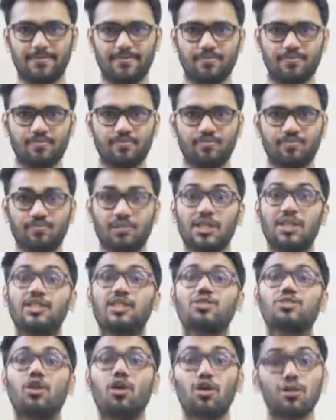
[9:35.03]
It has
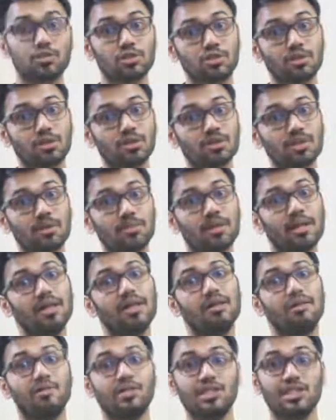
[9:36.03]
also got some
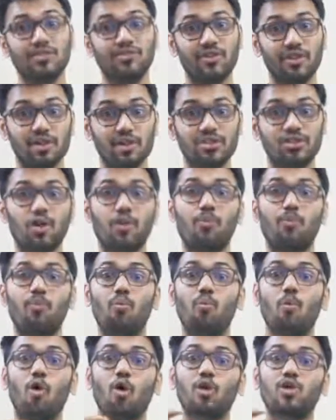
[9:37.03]
rivers of
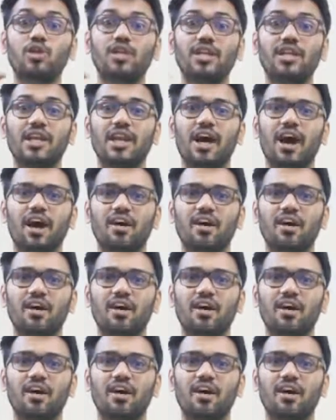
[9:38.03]
molten lava.